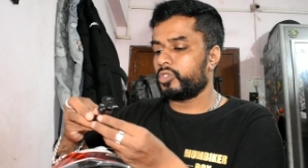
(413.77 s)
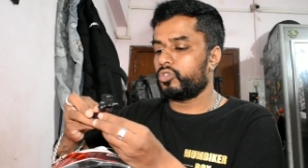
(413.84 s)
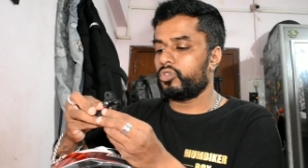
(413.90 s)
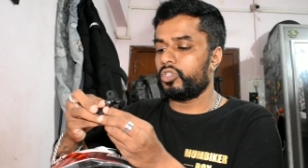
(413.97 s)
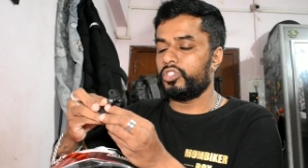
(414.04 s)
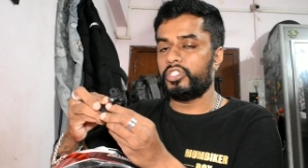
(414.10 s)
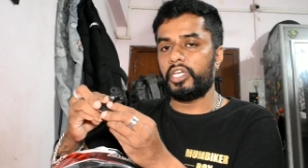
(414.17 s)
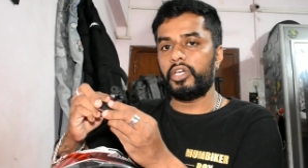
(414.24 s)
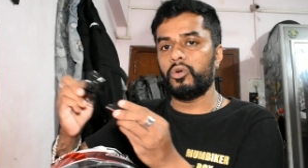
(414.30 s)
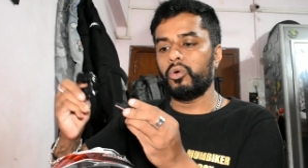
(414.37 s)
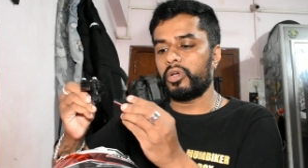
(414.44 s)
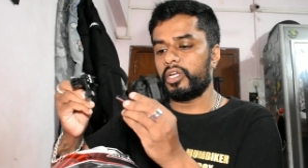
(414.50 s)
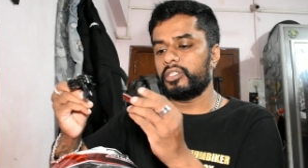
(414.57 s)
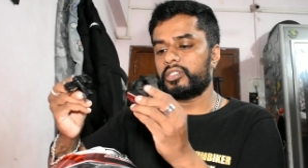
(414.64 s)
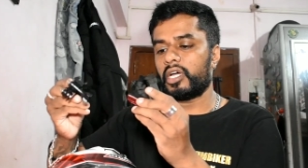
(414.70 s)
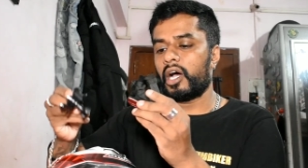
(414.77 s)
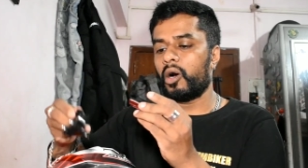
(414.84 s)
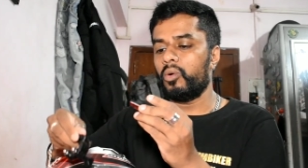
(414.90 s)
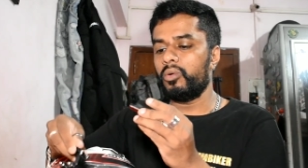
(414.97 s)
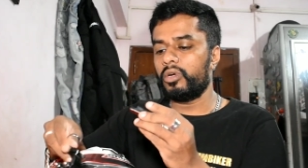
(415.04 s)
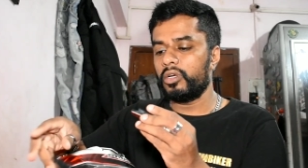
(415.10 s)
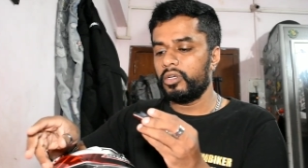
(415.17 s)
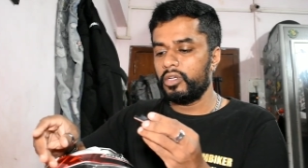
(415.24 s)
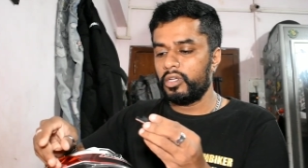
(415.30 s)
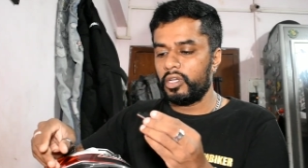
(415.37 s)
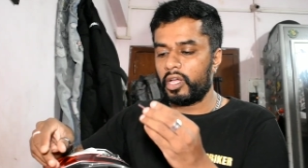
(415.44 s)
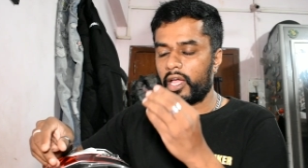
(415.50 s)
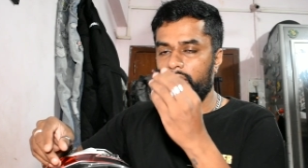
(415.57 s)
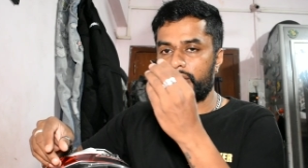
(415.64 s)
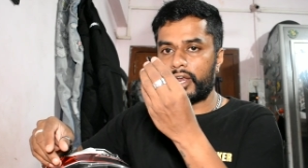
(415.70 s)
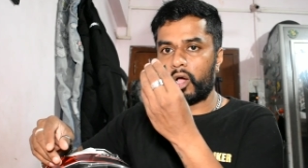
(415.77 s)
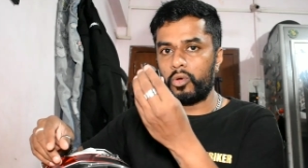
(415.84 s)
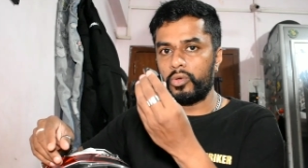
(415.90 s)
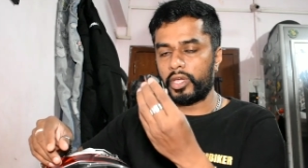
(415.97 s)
So the J hook is out, and now